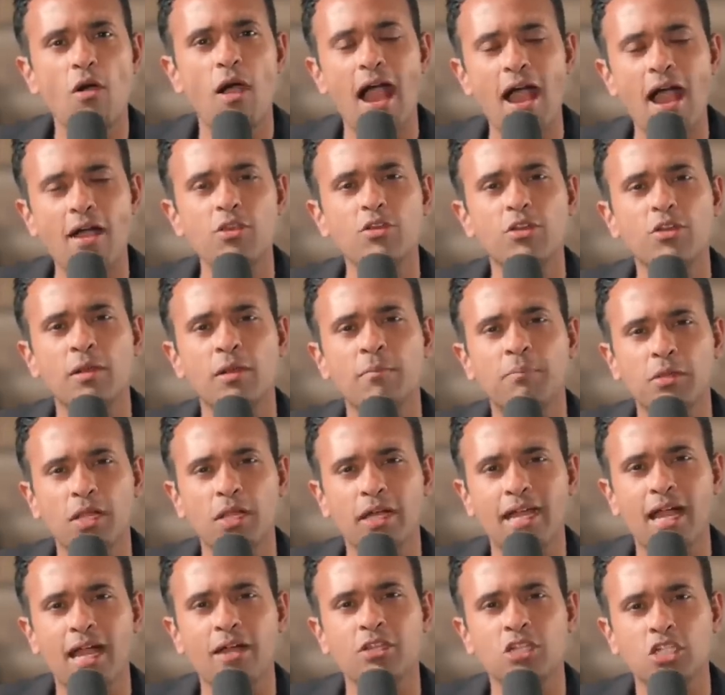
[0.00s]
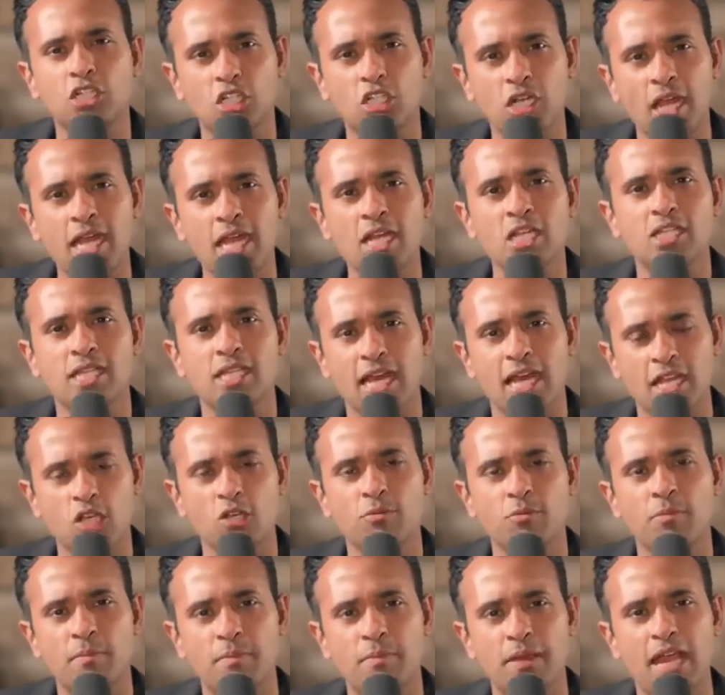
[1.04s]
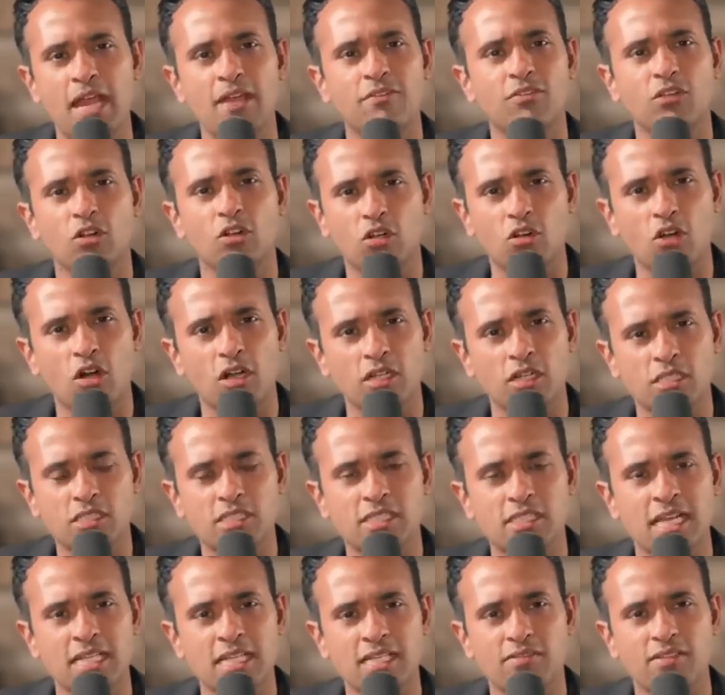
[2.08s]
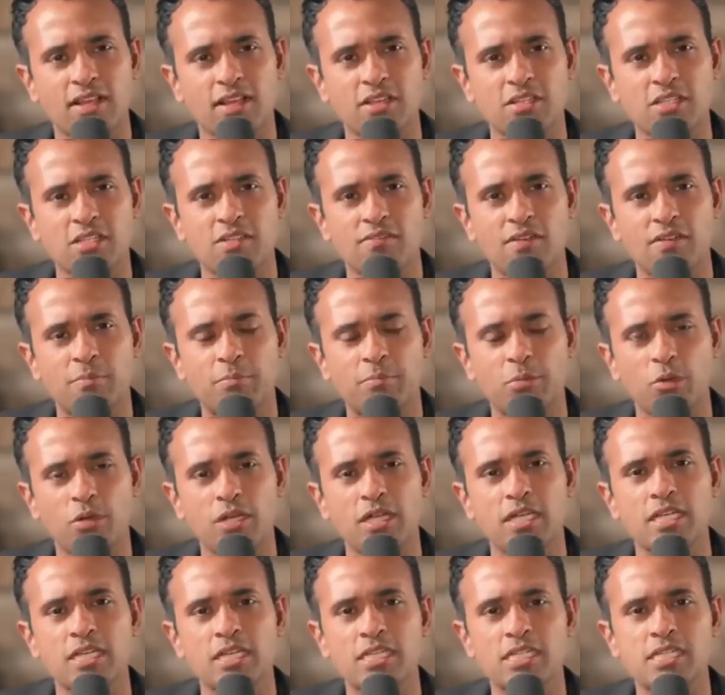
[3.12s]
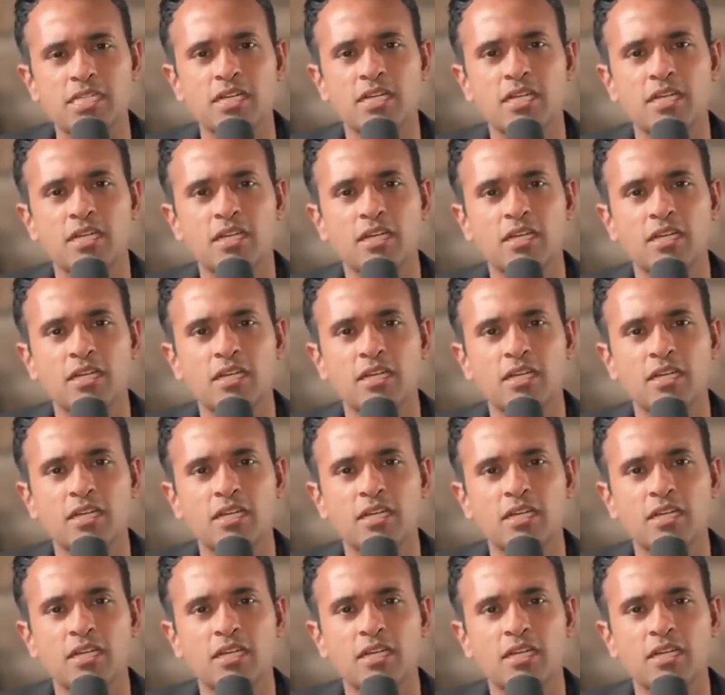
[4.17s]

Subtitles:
how you can pluck out and change that human behavior across tens of thousands of employees